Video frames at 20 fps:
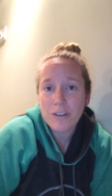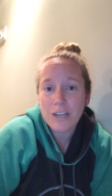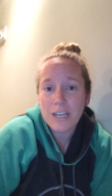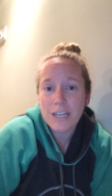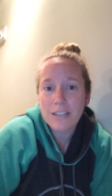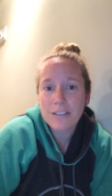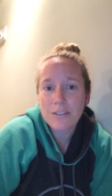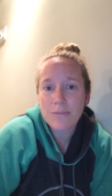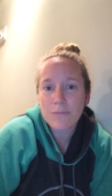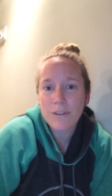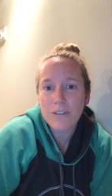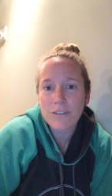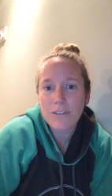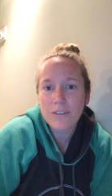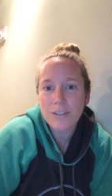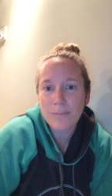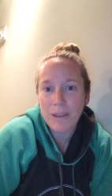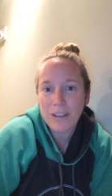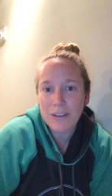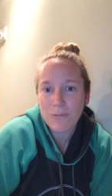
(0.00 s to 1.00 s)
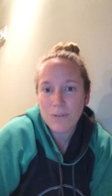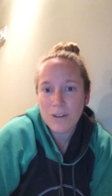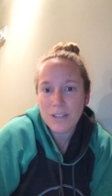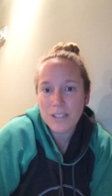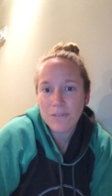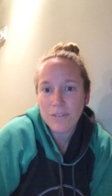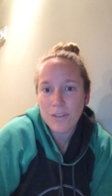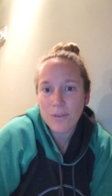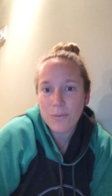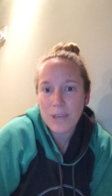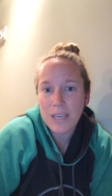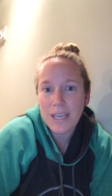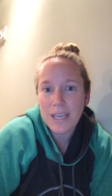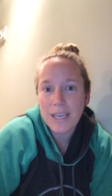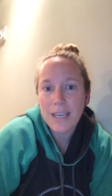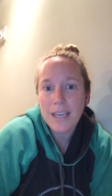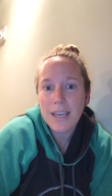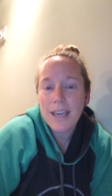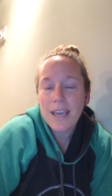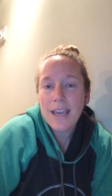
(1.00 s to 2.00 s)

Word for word: Grade with your spelling words for the week.